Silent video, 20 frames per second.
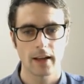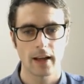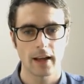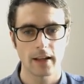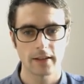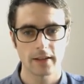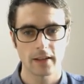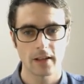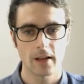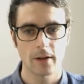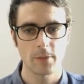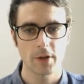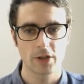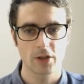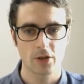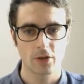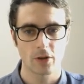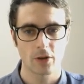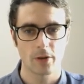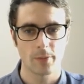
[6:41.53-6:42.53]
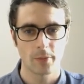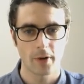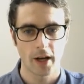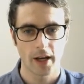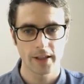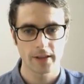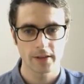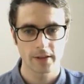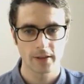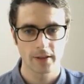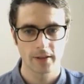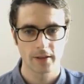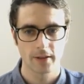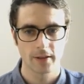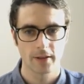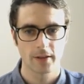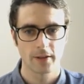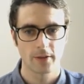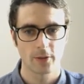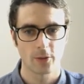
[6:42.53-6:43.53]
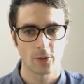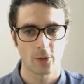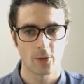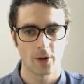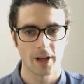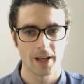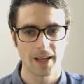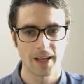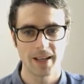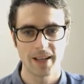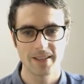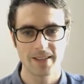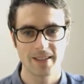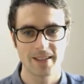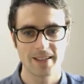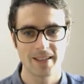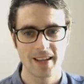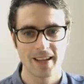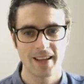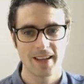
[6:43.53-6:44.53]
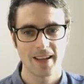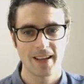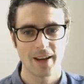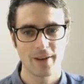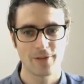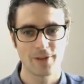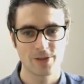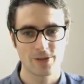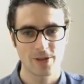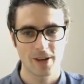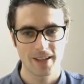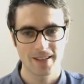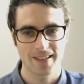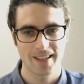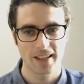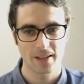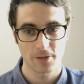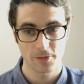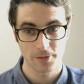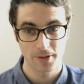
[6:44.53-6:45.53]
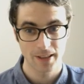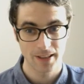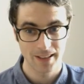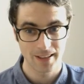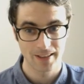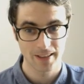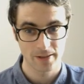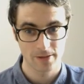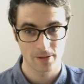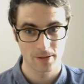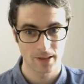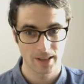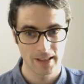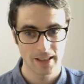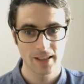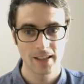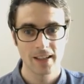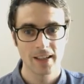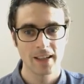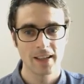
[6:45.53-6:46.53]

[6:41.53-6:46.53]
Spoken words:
and immature mind, or if we translate it really literally,